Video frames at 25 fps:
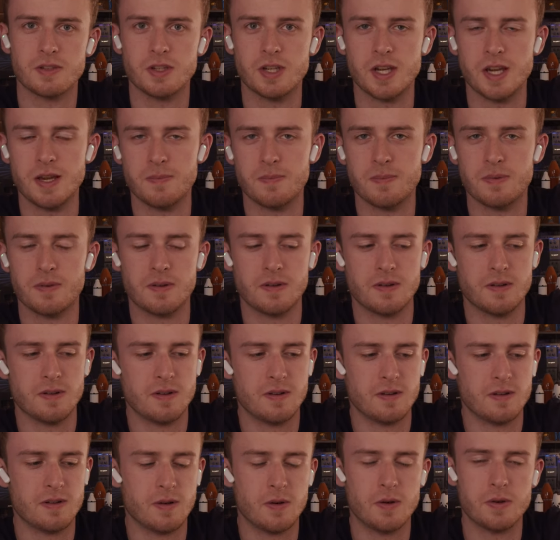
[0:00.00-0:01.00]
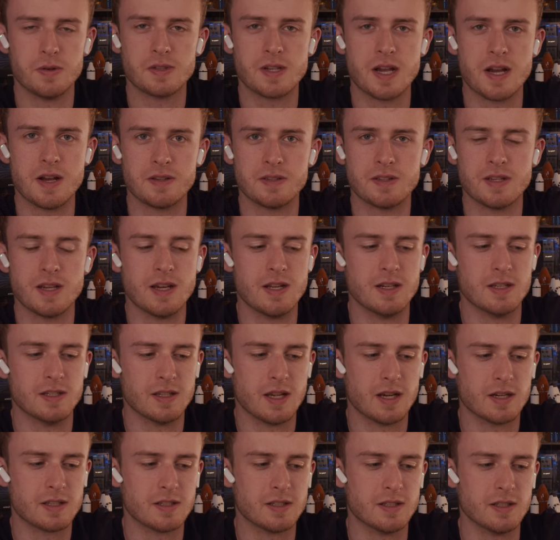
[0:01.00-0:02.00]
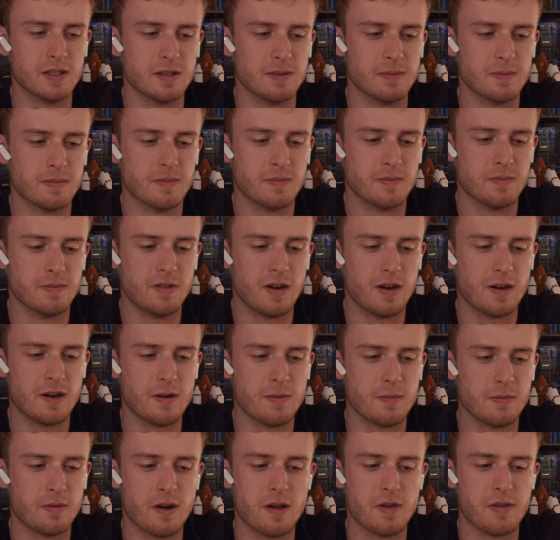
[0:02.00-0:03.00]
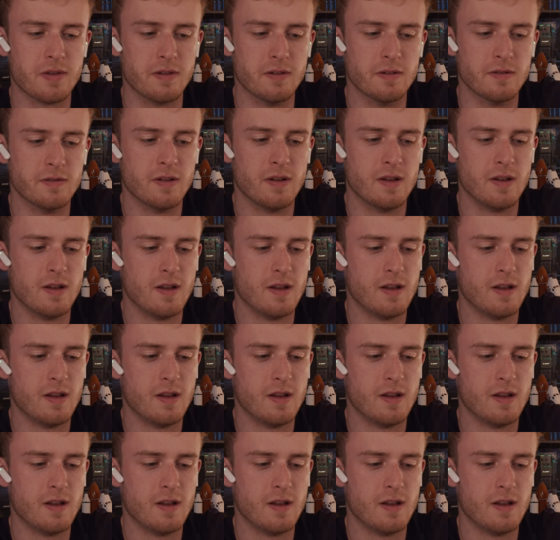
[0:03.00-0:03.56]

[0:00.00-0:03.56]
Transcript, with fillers: cheap. Whole soundstage is actually very impressive.